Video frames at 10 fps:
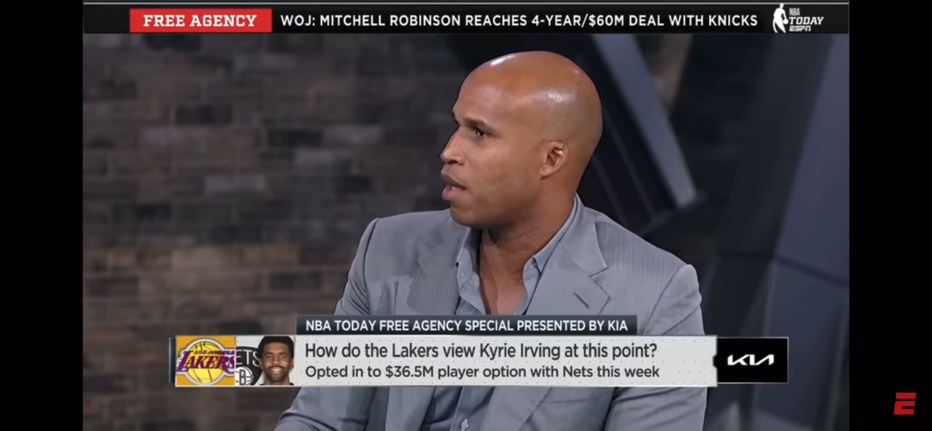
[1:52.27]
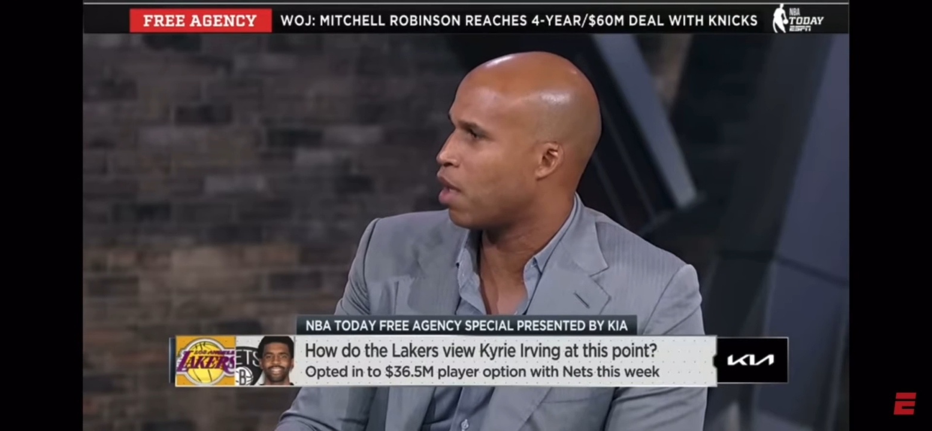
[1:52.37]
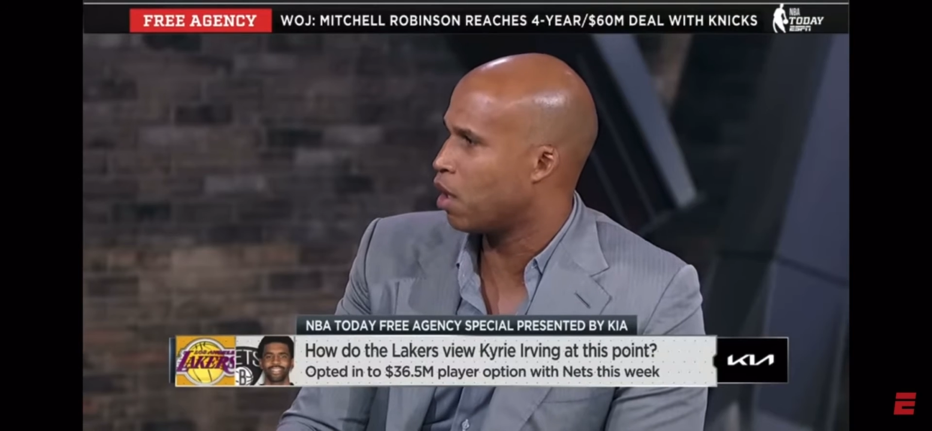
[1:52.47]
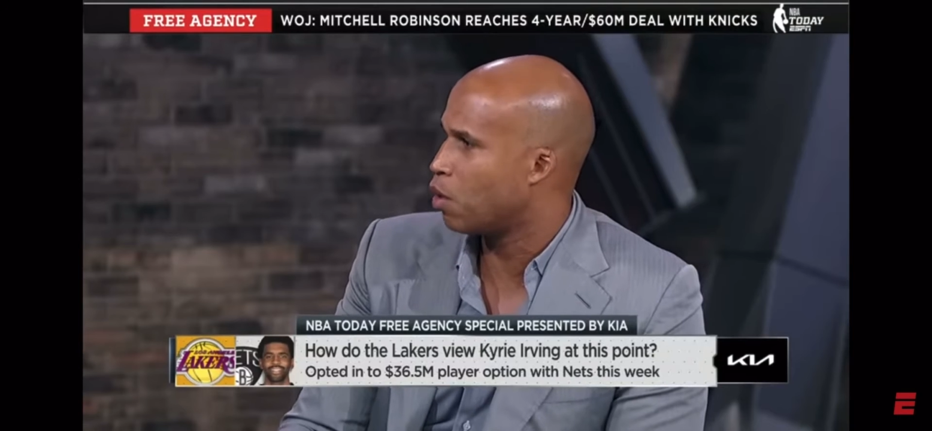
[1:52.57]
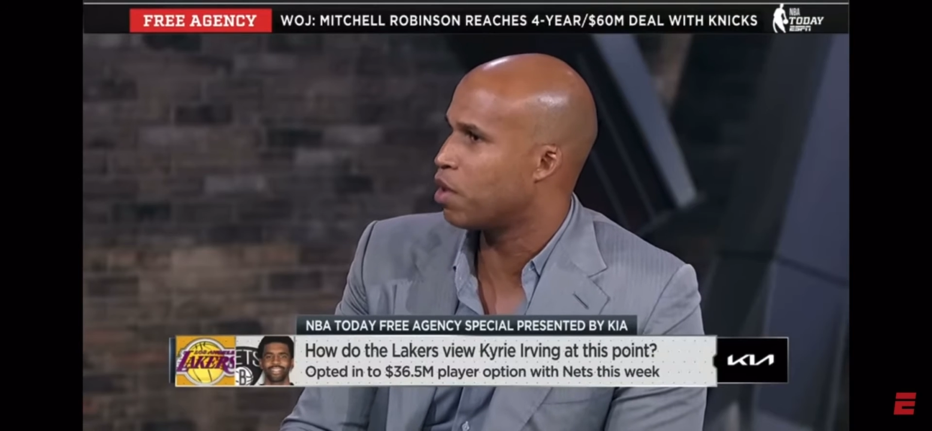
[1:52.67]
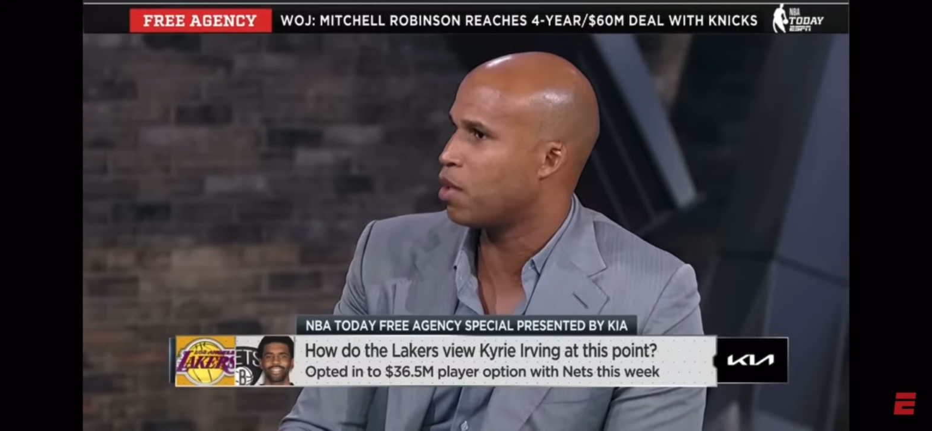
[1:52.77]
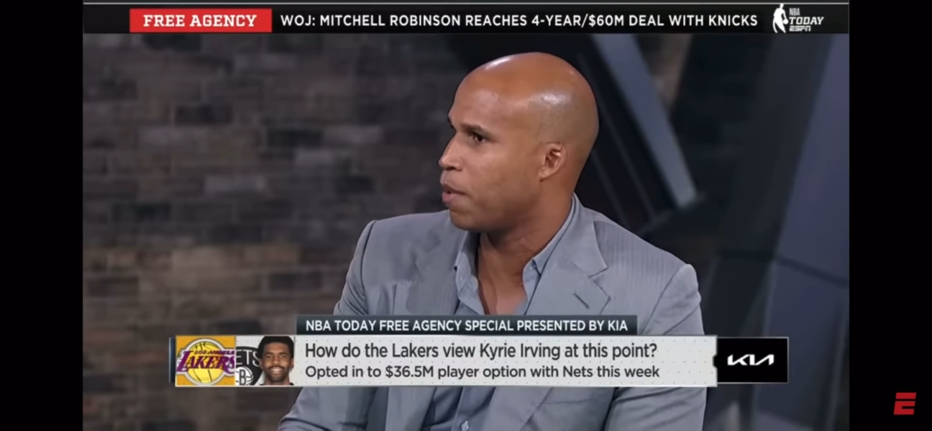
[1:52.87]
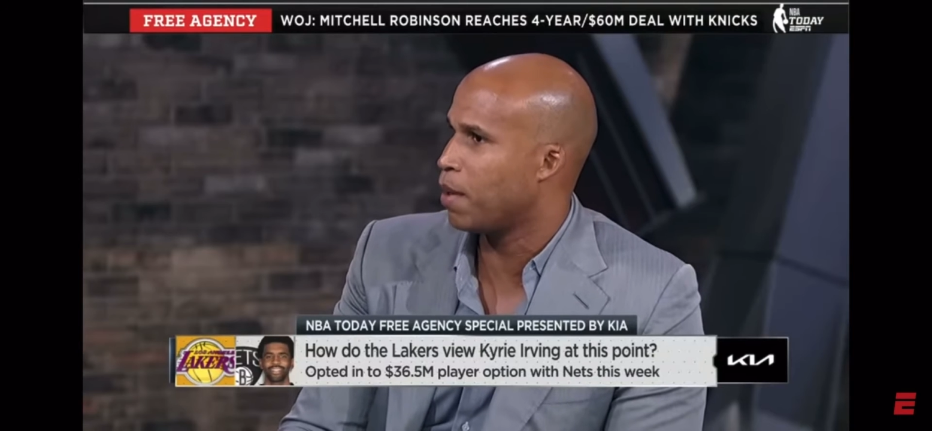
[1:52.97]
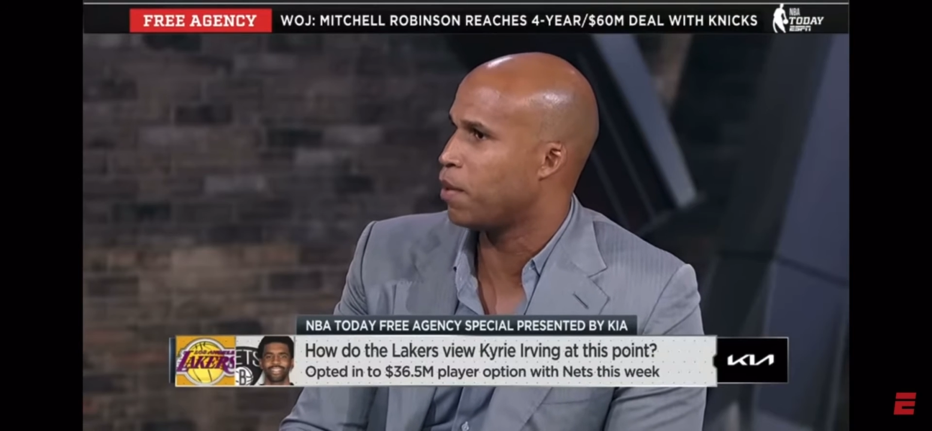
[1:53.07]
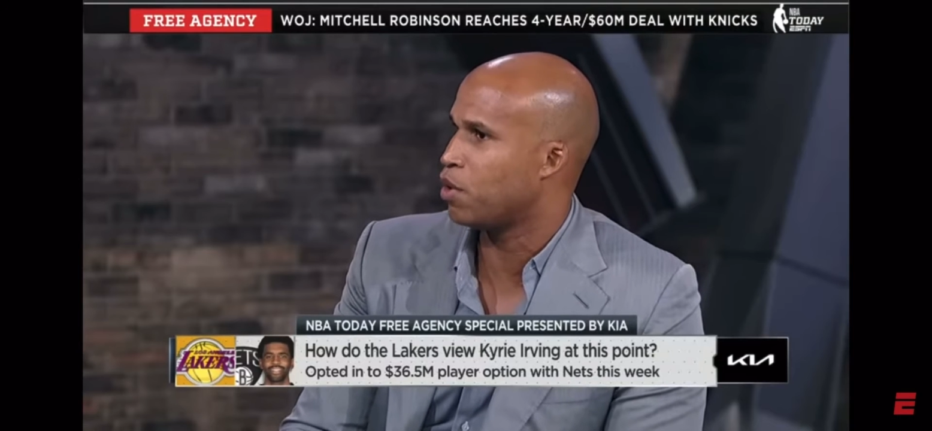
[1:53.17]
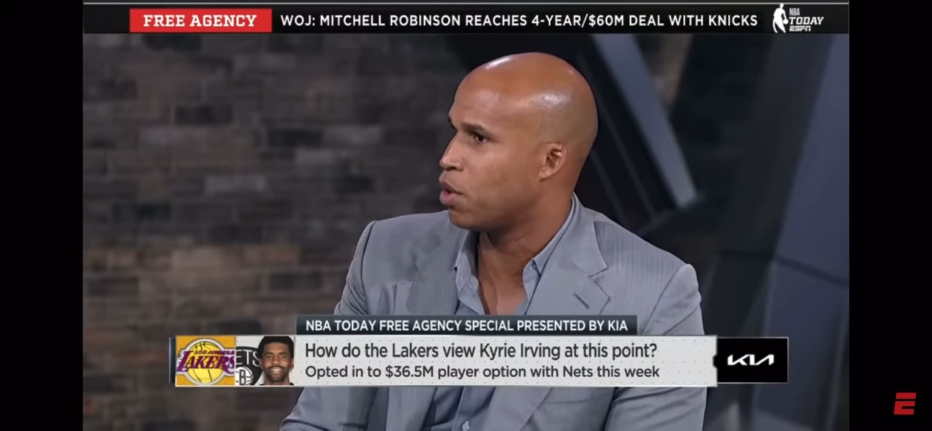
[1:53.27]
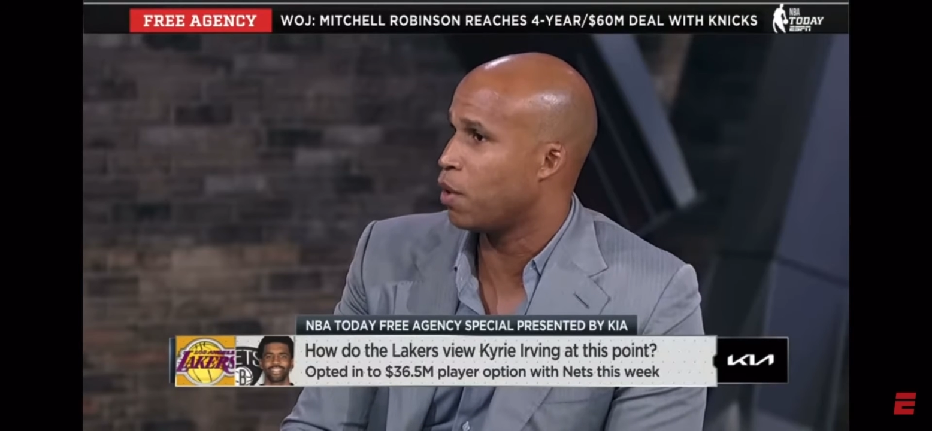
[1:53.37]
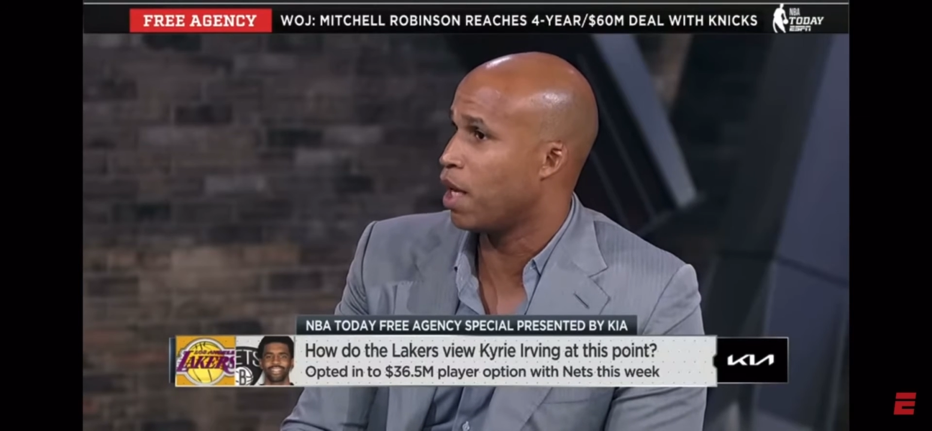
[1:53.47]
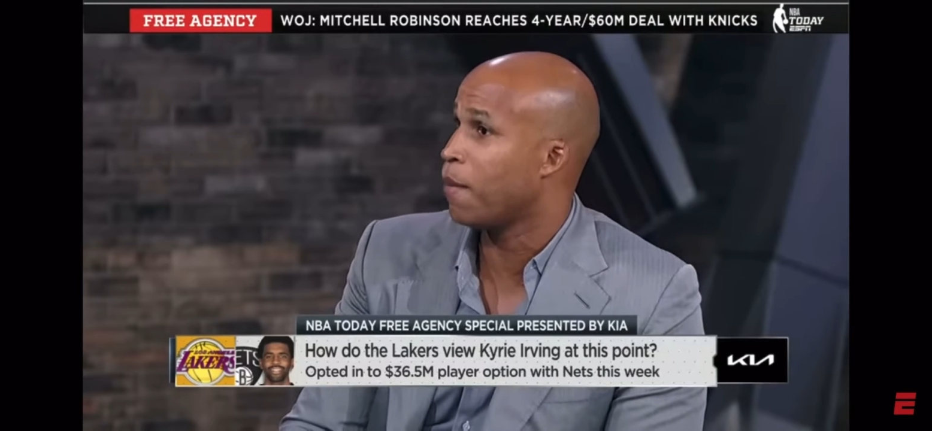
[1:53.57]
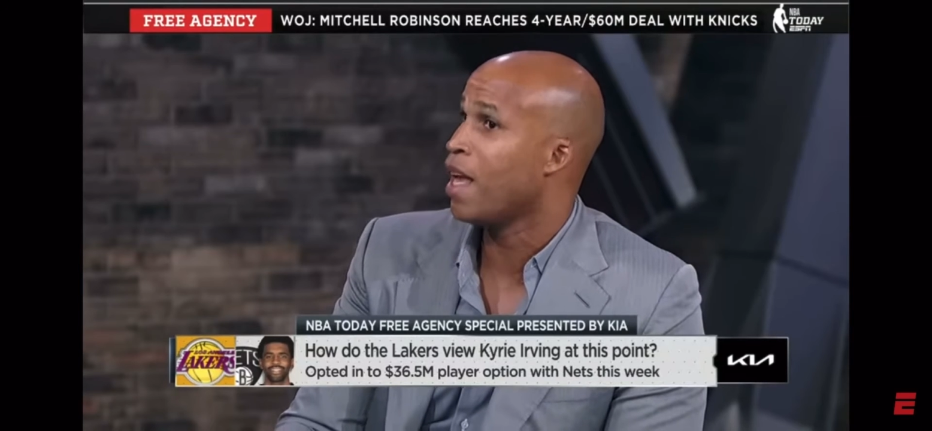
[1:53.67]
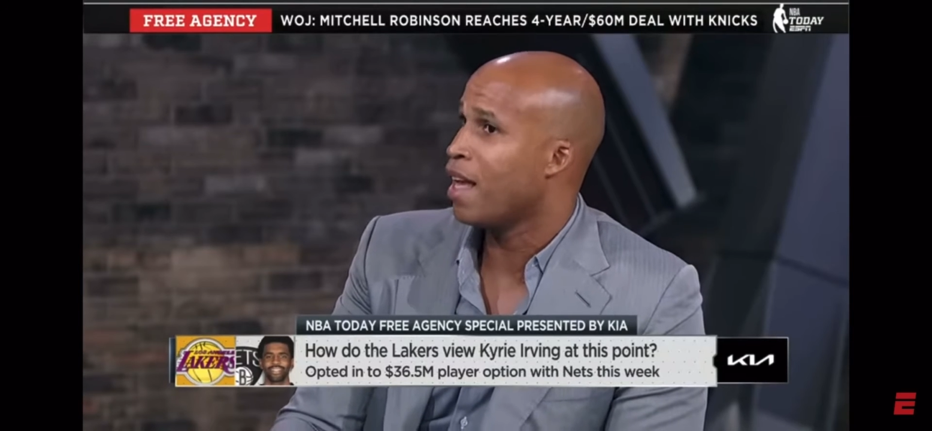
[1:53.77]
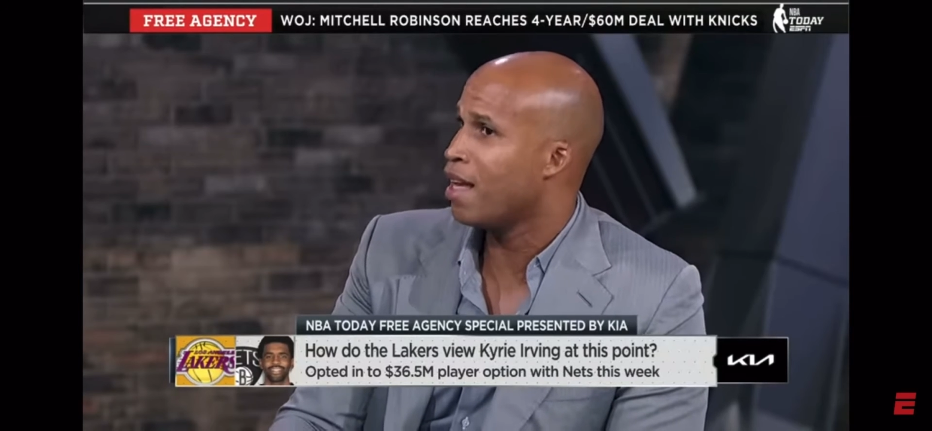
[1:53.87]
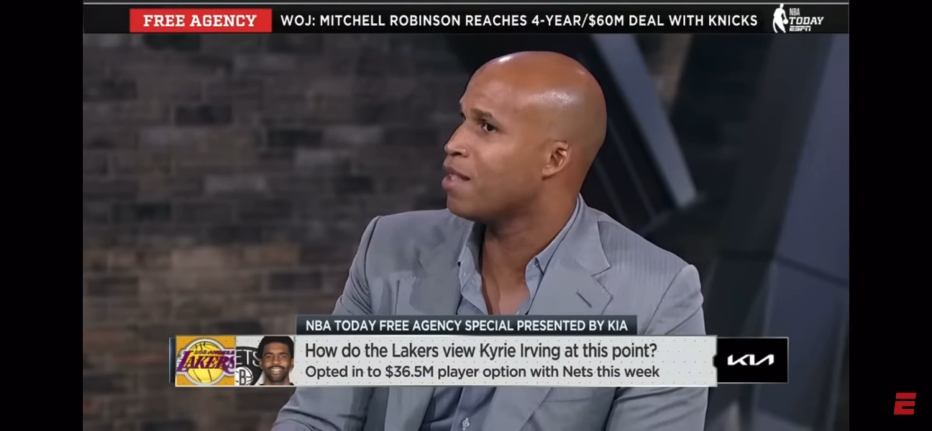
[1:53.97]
One of the closest people to him.